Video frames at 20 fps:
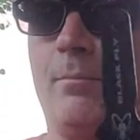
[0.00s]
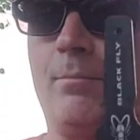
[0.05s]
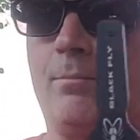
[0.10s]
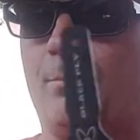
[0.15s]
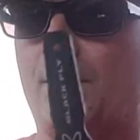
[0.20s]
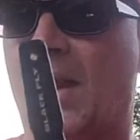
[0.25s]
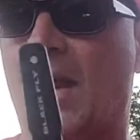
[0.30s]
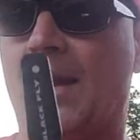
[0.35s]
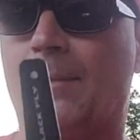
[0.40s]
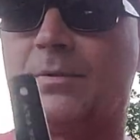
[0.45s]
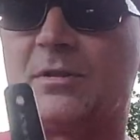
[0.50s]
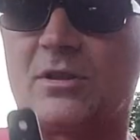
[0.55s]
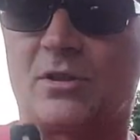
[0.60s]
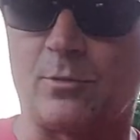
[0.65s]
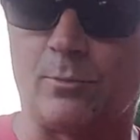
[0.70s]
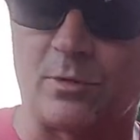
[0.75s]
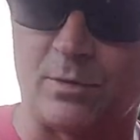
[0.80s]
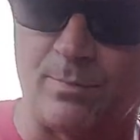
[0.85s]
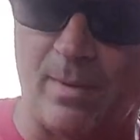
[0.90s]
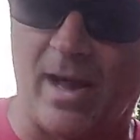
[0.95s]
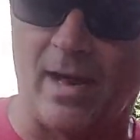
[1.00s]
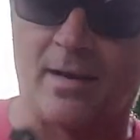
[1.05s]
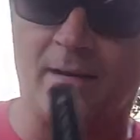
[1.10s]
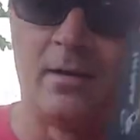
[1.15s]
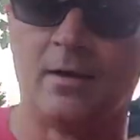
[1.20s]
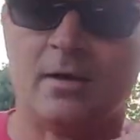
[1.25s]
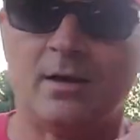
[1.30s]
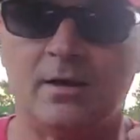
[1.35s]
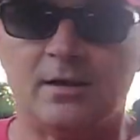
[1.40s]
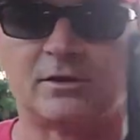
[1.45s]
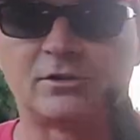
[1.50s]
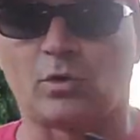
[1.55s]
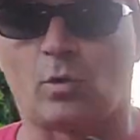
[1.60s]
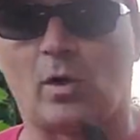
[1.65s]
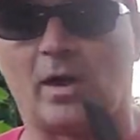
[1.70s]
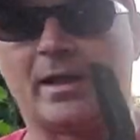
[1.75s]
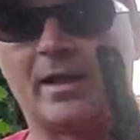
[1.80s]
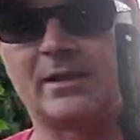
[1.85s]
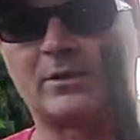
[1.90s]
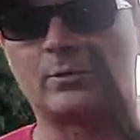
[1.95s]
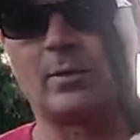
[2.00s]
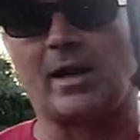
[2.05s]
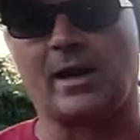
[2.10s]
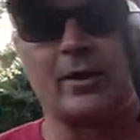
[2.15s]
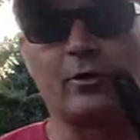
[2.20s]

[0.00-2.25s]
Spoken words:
hand position was bad. So that's when I